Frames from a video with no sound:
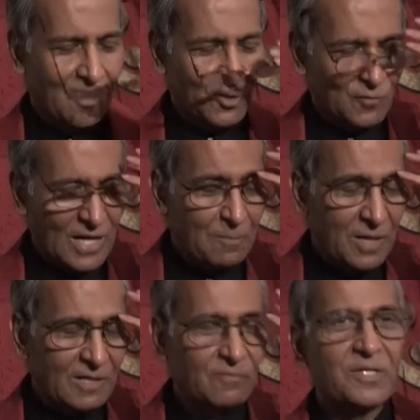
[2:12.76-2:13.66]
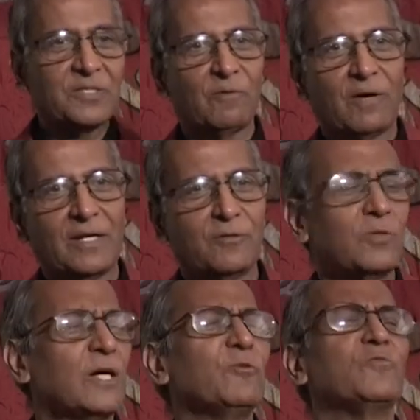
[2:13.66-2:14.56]
So, when I met a Vaishnavite who
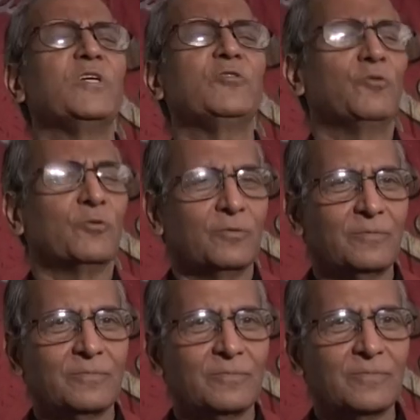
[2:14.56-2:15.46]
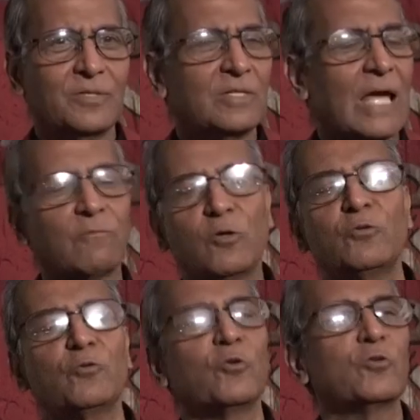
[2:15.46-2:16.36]
loves Vishnu, he said, I want
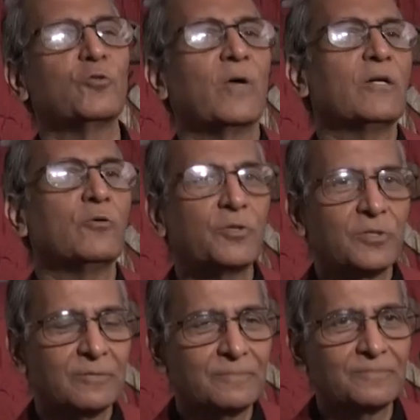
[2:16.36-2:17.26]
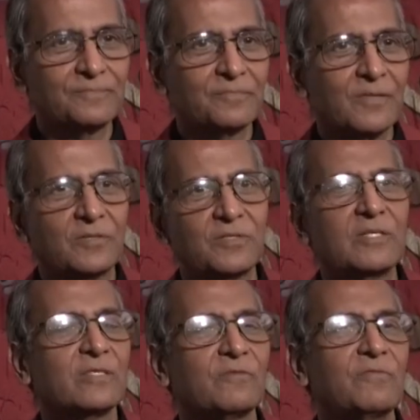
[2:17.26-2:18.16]
to go to Vaikut, sit
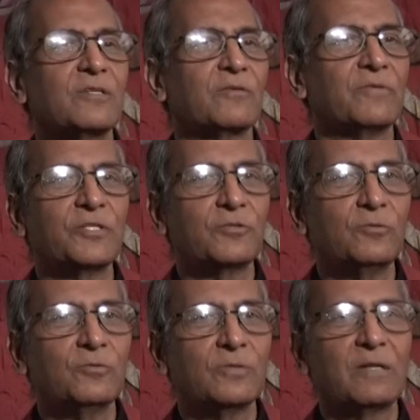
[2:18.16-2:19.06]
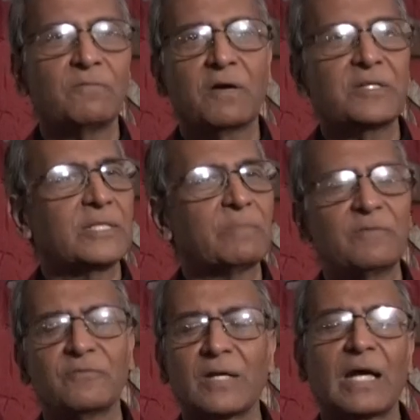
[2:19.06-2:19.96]
at the feet of Vishnu and worship him
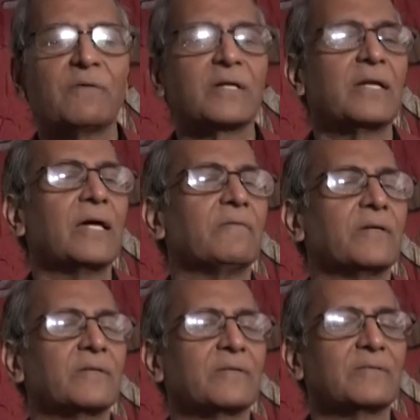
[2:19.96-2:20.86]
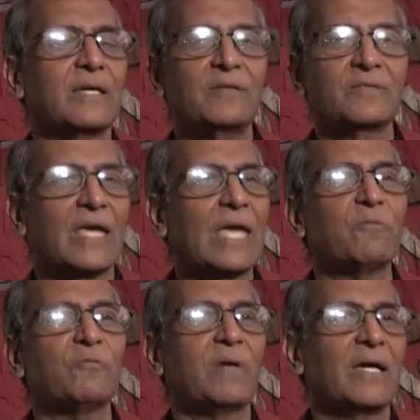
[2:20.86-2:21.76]
forever and ever. That is the aim
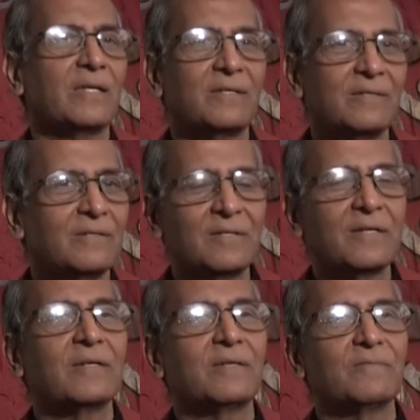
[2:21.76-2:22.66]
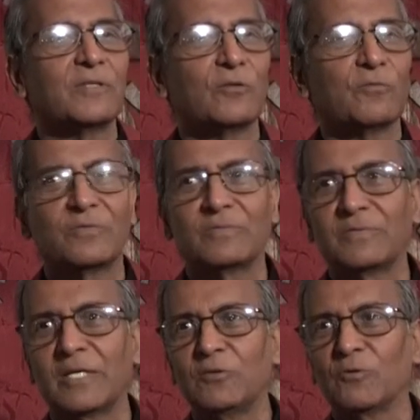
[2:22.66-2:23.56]
of my you know,
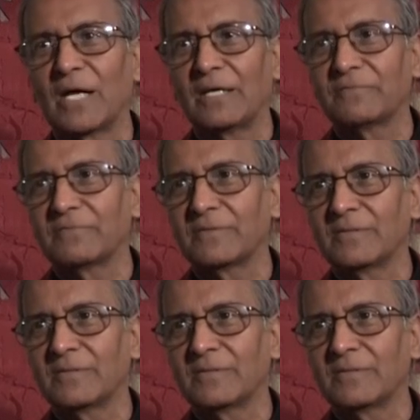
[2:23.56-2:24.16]
Hindu life.